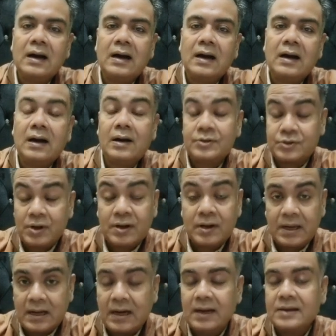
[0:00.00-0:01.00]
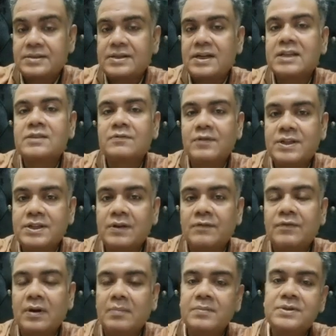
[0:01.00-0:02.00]
uh, sorry, uh, six feature
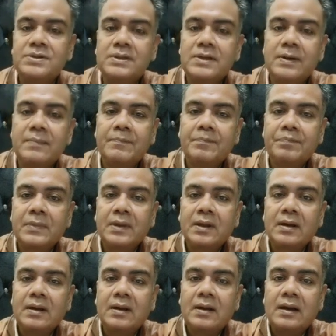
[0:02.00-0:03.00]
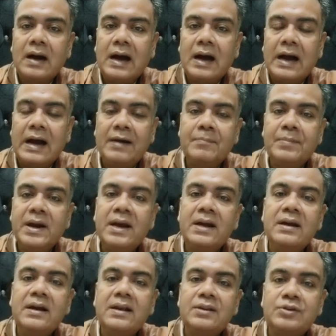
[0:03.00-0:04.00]
films, I have
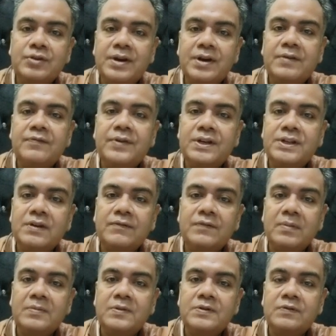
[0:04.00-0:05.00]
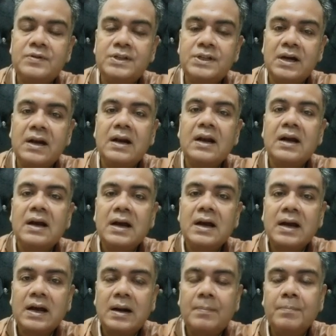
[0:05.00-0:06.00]
made three feature films which are
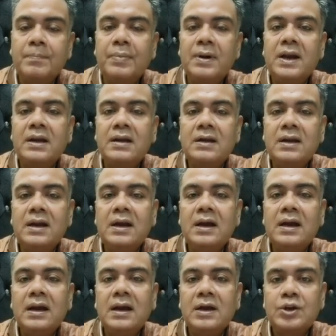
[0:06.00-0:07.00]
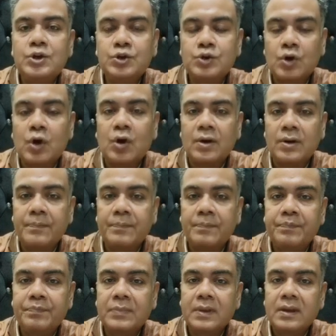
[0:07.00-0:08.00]
completely shot
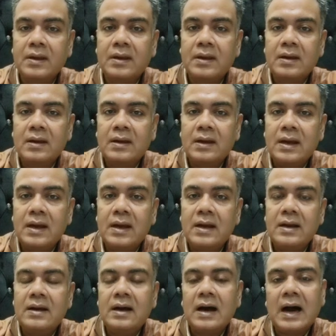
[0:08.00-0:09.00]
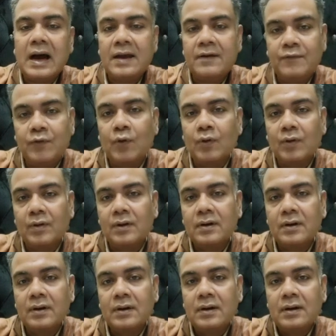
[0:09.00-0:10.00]
in iPhone.
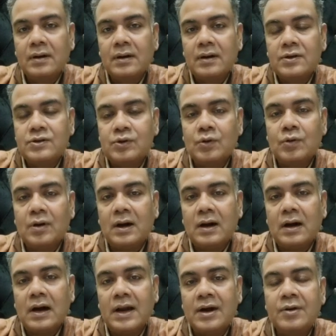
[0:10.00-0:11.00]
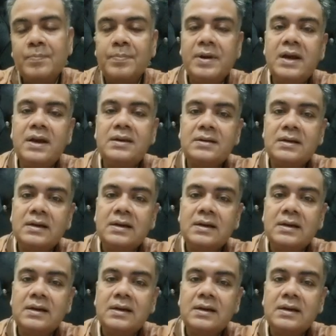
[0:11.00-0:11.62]
So I repeat,